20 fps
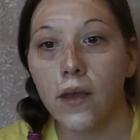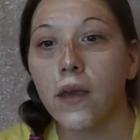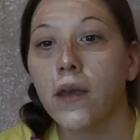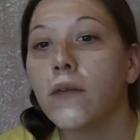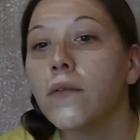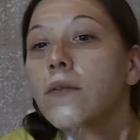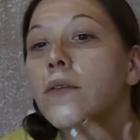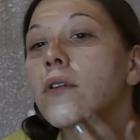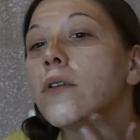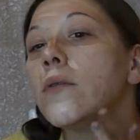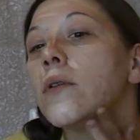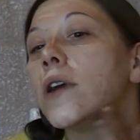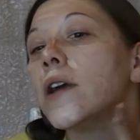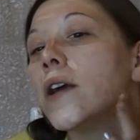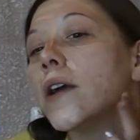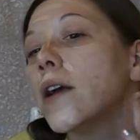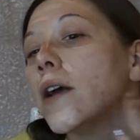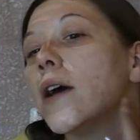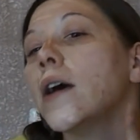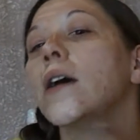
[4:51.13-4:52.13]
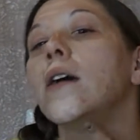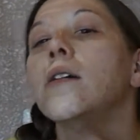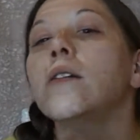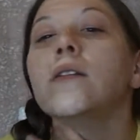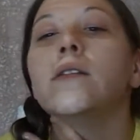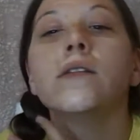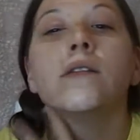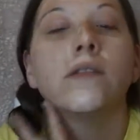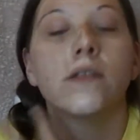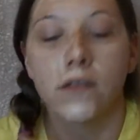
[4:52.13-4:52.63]
everywhere
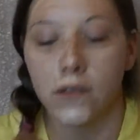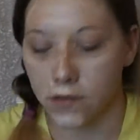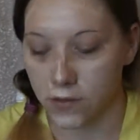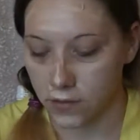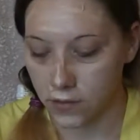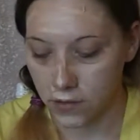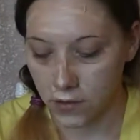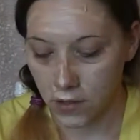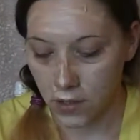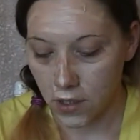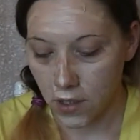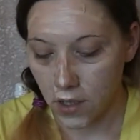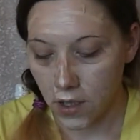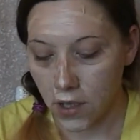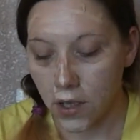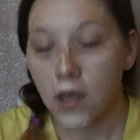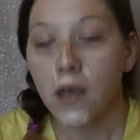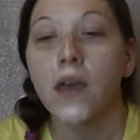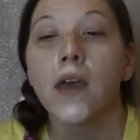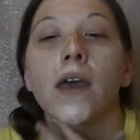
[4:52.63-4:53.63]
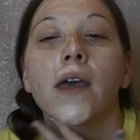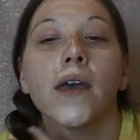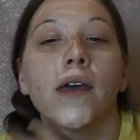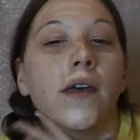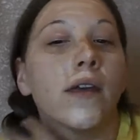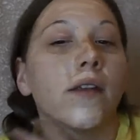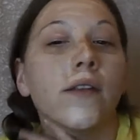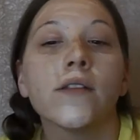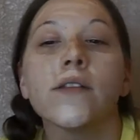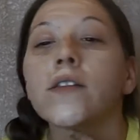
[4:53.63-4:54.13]
else.
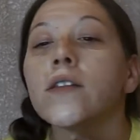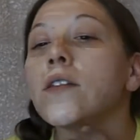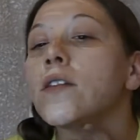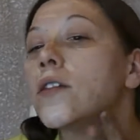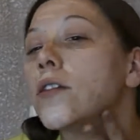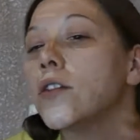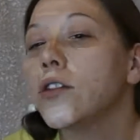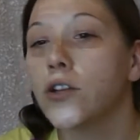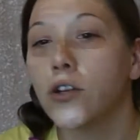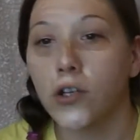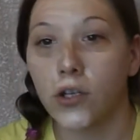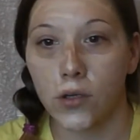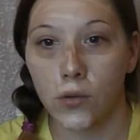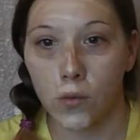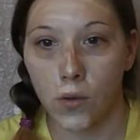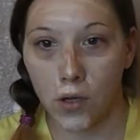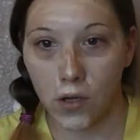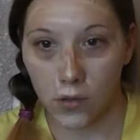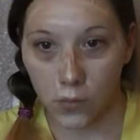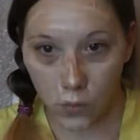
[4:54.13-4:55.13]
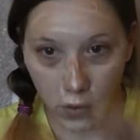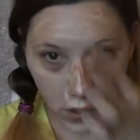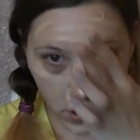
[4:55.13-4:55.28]
And you're going to want to